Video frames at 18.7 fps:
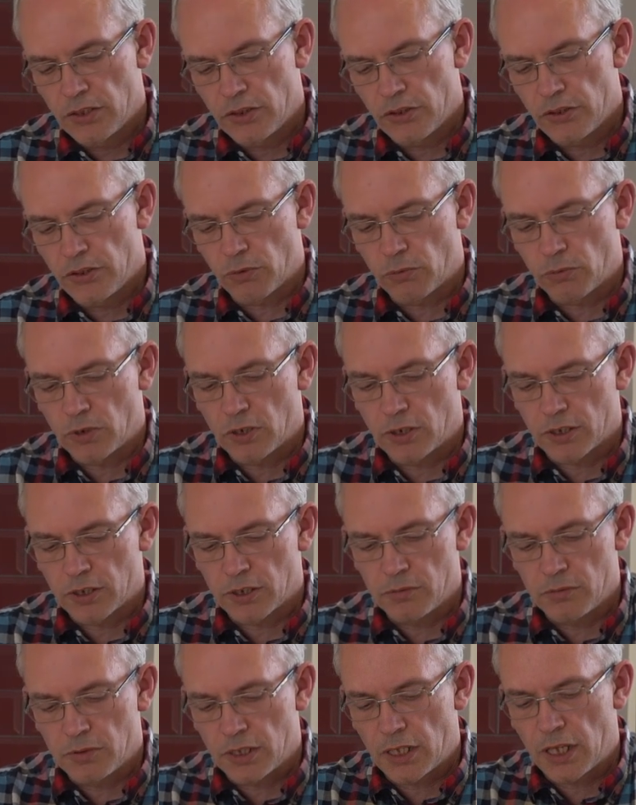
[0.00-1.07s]
the guar
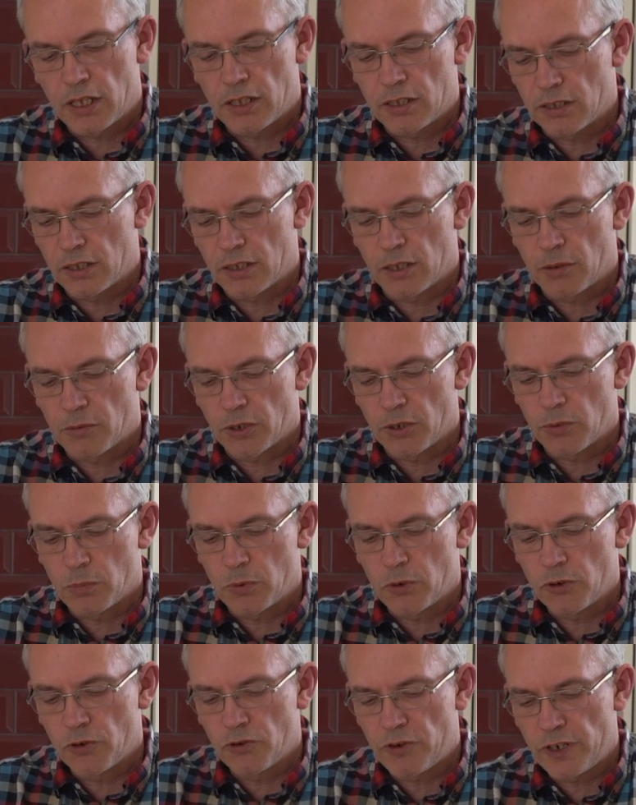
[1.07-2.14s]
gum. I'm going to
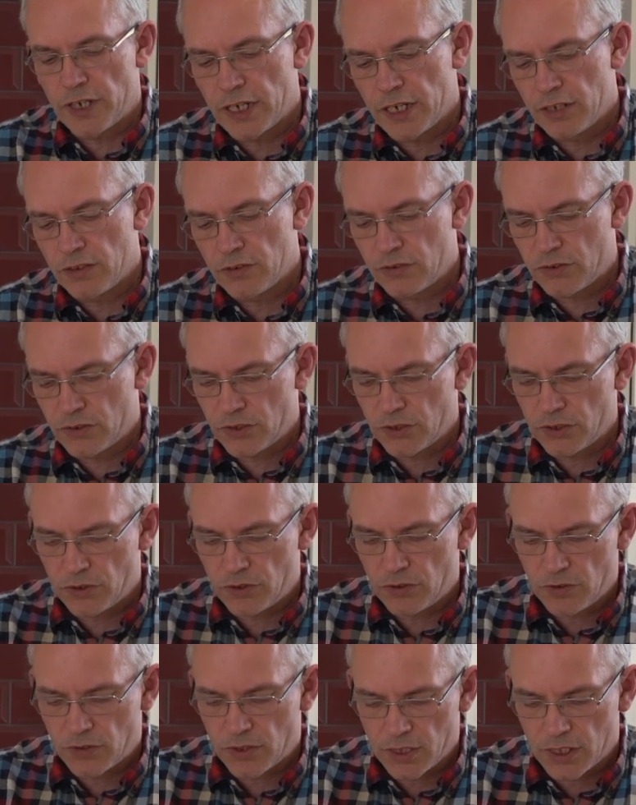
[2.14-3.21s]
pour it
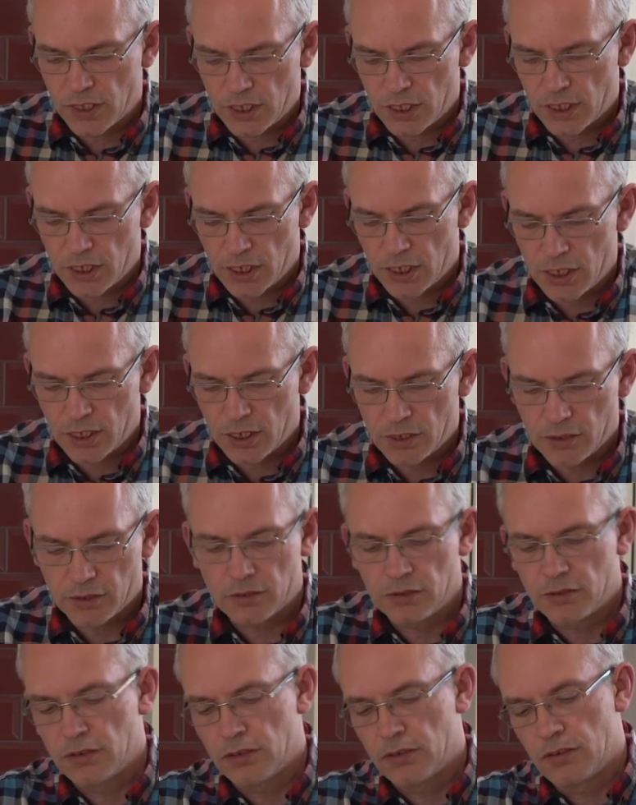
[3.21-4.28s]
into the
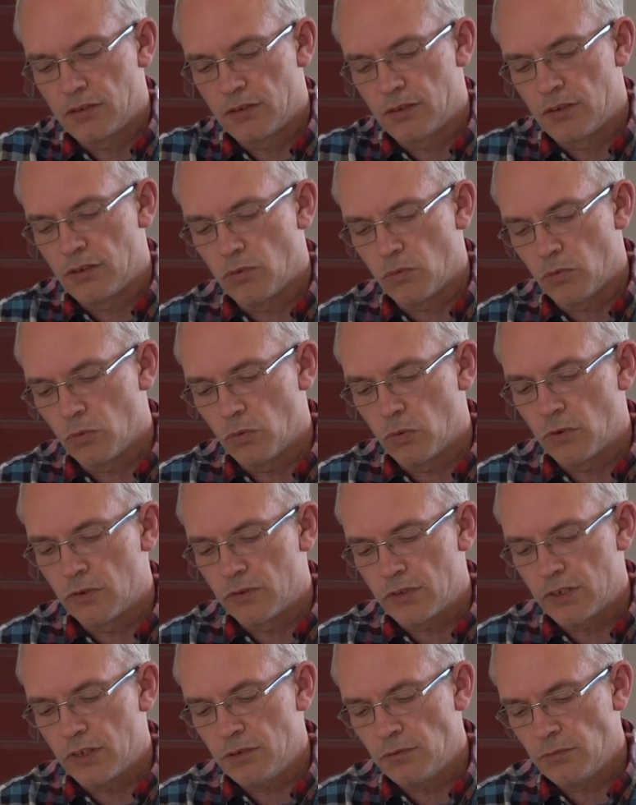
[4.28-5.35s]

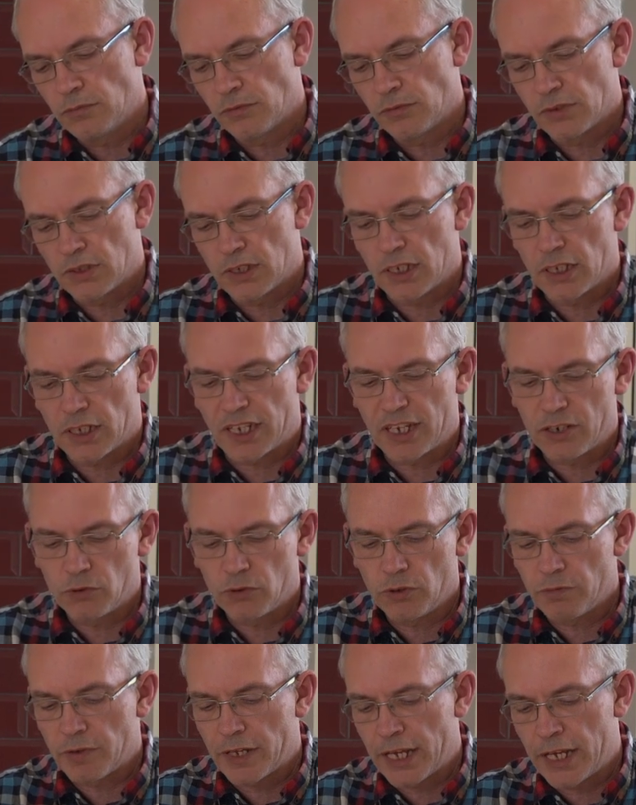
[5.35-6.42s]
water and I get
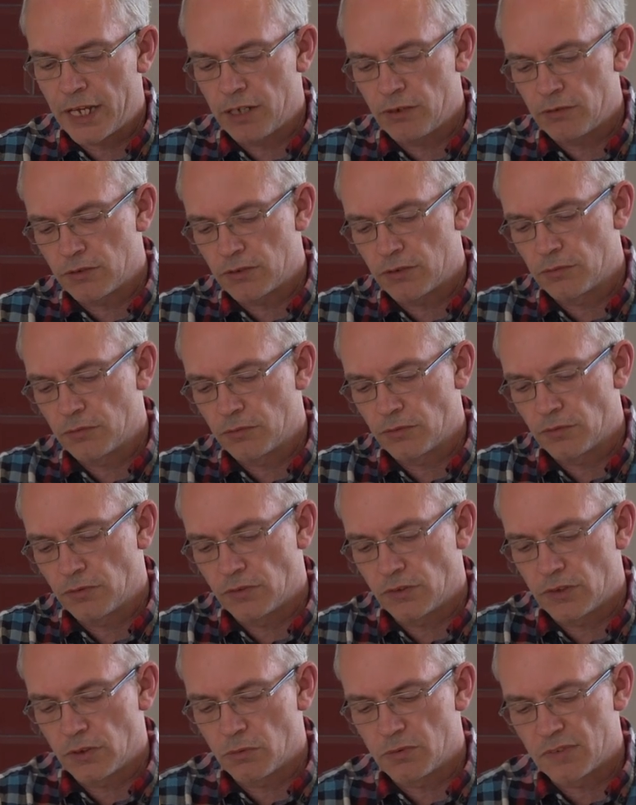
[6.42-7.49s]
all of it out.
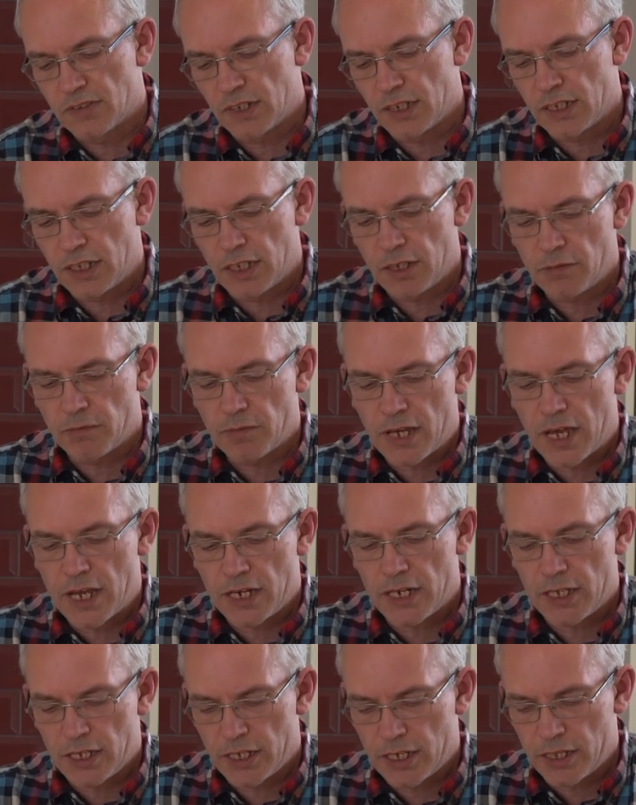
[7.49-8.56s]
Don't want to leave
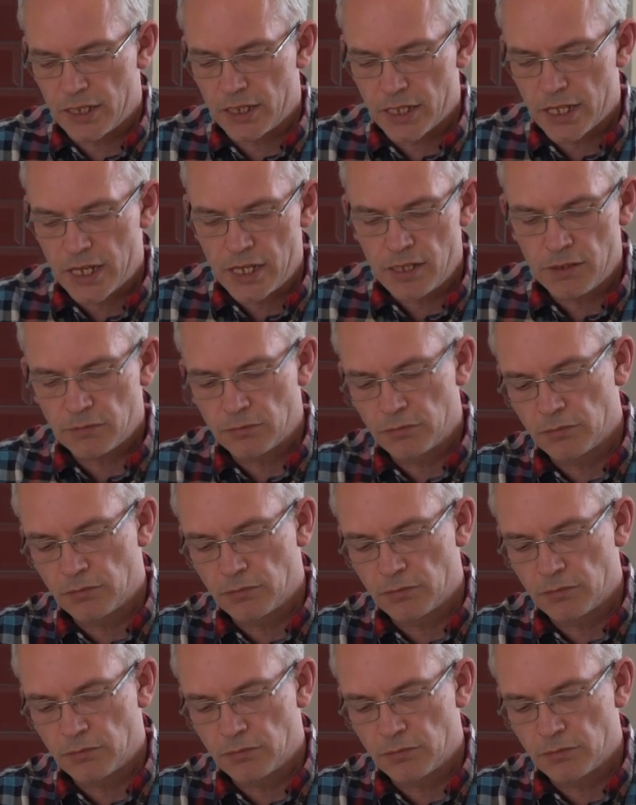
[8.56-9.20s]
any in there.